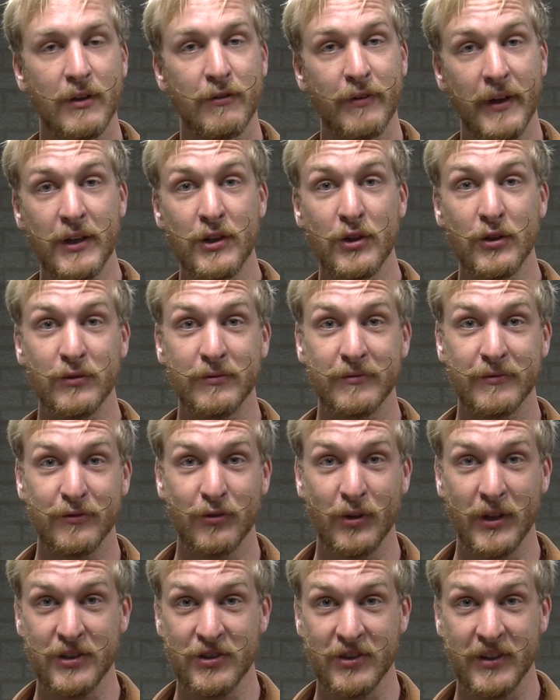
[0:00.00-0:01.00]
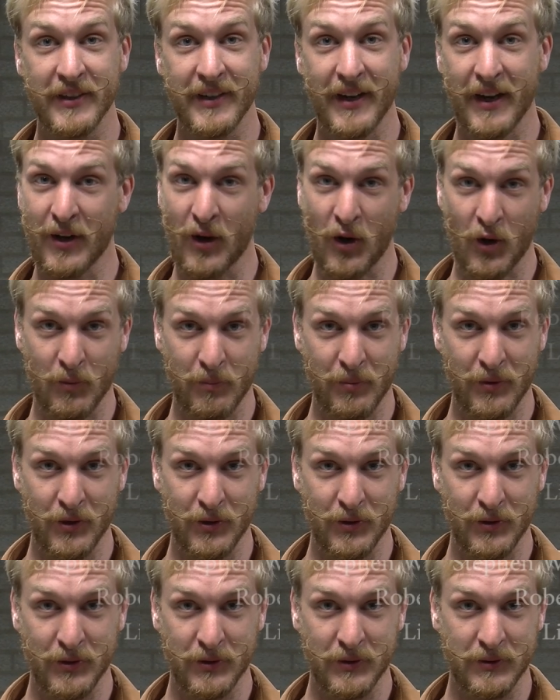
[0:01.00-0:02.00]
Thank you for listening. I hope
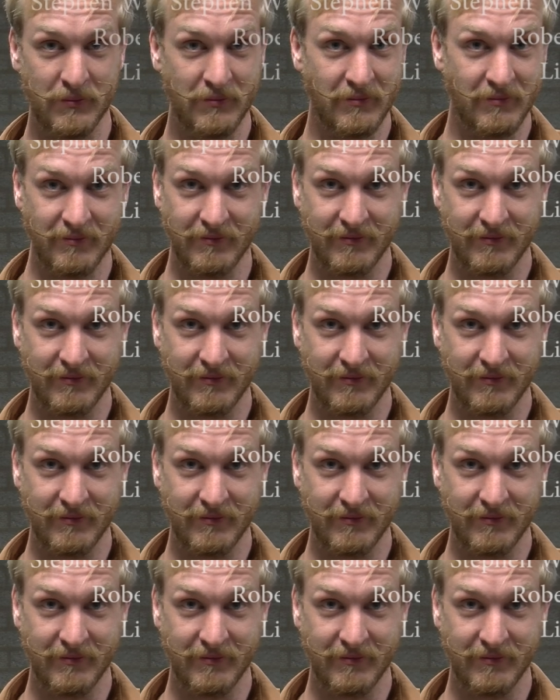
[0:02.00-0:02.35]
you